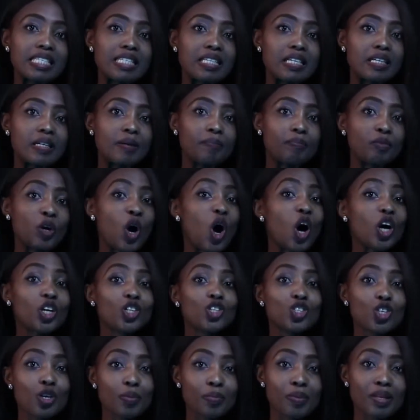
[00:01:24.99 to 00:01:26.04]
the
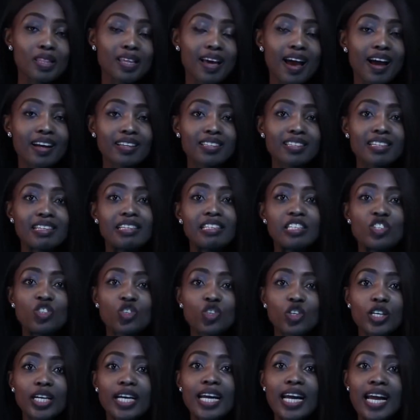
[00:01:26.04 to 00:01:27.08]
hardship in the acting
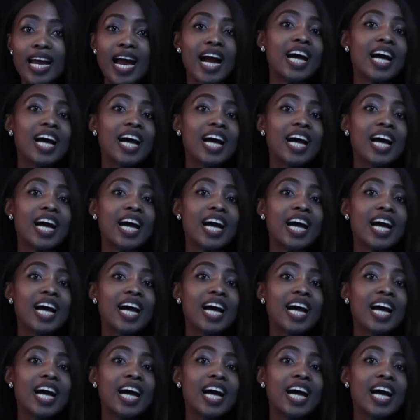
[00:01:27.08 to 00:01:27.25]
industry,